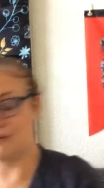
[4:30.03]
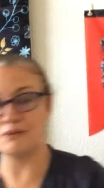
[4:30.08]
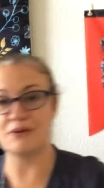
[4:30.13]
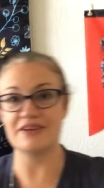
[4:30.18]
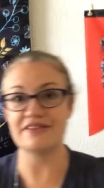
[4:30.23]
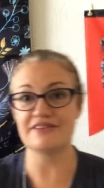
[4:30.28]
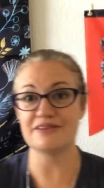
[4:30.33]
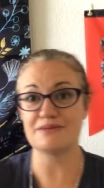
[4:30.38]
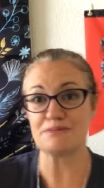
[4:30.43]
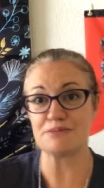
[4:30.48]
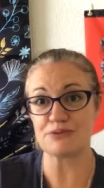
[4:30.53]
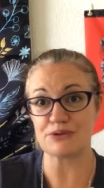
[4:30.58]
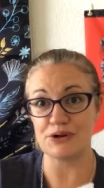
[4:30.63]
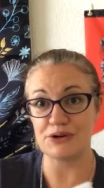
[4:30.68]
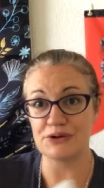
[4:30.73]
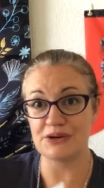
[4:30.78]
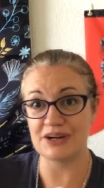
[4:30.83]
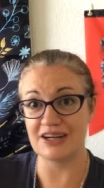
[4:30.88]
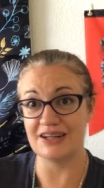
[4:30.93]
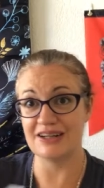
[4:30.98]
wasn't
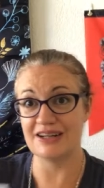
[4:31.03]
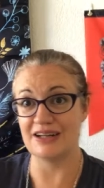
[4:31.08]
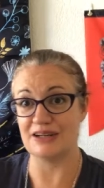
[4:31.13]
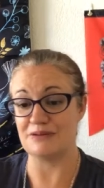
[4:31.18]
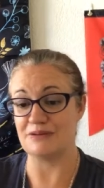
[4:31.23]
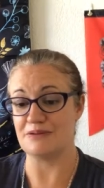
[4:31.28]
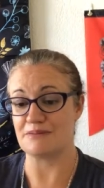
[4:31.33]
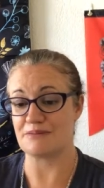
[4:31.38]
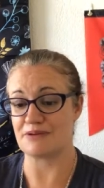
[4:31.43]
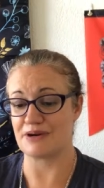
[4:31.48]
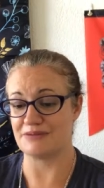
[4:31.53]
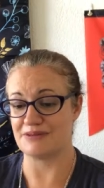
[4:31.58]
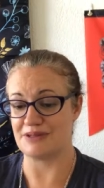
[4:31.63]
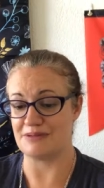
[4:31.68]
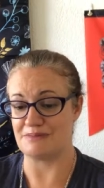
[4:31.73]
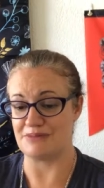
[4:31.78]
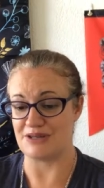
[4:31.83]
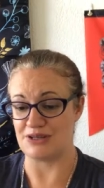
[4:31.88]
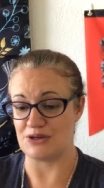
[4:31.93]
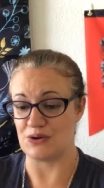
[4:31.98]
broken, I would probably
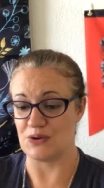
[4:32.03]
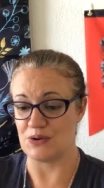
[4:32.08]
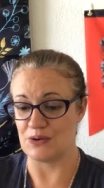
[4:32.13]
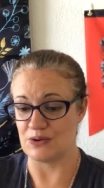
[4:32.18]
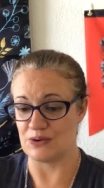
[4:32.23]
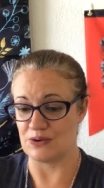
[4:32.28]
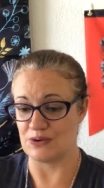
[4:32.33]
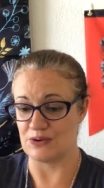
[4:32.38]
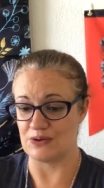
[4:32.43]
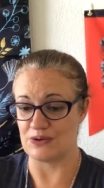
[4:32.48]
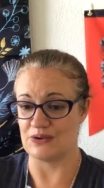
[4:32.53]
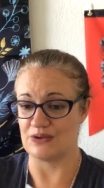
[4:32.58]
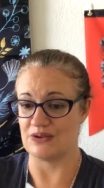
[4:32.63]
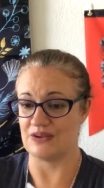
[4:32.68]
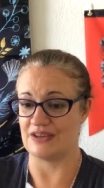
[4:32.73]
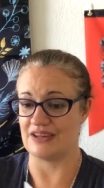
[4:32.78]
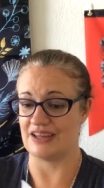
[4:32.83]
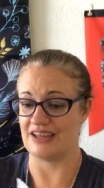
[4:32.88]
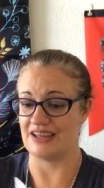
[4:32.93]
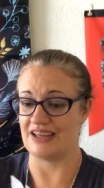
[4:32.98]
be a whole
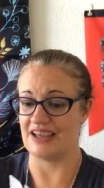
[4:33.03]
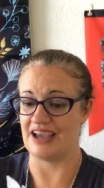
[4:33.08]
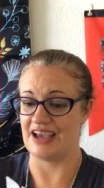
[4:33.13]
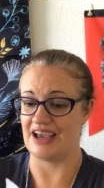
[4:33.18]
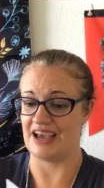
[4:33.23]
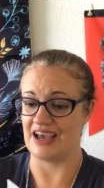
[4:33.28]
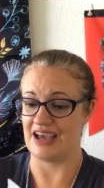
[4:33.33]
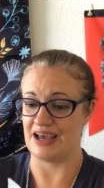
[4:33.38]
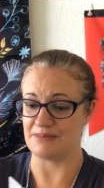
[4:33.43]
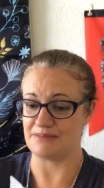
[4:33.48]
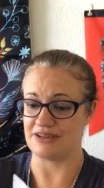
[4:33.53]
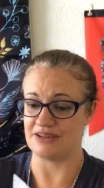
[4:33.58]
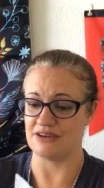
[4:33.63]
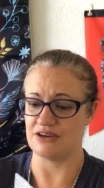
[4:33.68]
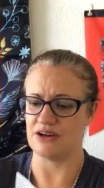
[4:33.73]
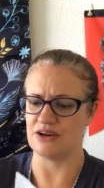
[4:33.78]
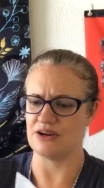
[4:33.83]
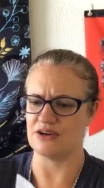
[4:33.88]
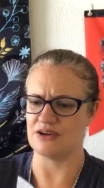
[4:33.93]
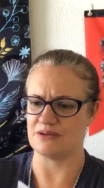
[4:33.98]
lot happier.
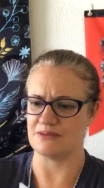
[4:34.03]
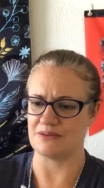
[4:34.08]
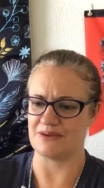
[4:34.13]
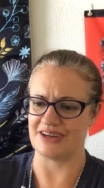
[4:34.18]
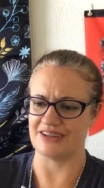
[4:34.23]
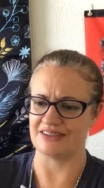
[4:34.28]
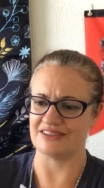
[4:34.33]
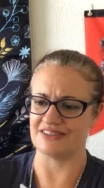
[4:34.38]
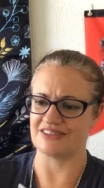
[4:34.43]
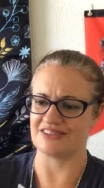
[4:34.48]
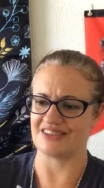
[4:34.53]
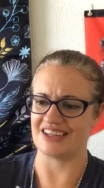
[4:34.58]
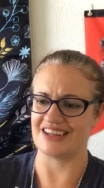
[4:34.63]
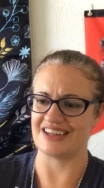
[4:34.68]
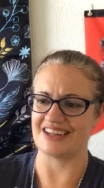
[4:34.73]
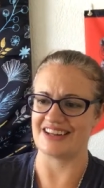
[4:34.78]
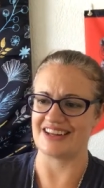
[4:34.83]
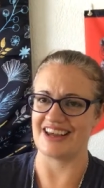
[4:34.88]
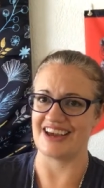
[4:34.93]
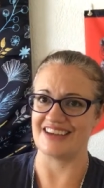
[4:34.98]
Oh wow, there's
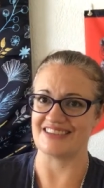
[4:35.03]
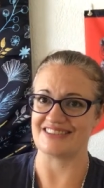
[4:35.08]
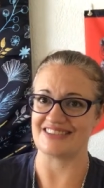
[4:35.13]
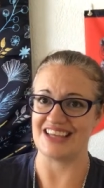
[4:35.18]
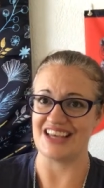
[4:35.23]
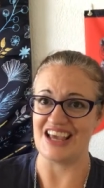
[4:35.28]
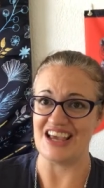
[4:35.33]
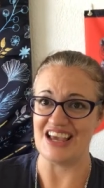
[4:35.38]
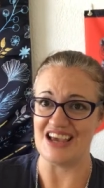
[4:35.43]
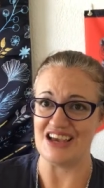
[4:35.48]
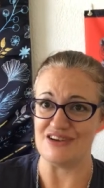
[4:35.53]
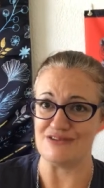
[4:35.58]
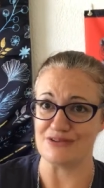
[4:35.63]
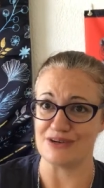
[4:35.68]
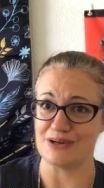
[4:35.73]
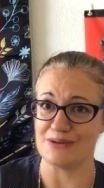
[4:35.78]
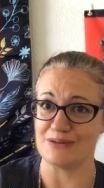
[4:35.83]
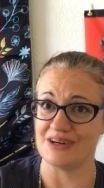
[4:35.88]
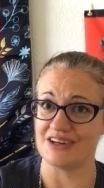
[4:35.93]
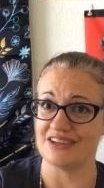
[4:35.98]
like glass
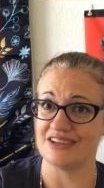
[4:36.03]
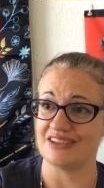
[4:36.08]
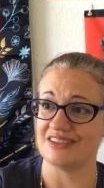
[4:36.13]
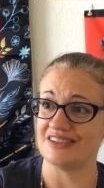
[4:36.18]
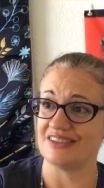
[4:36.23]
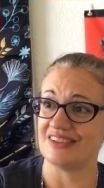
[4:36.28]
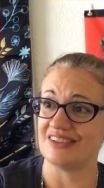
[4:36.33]
everywhere.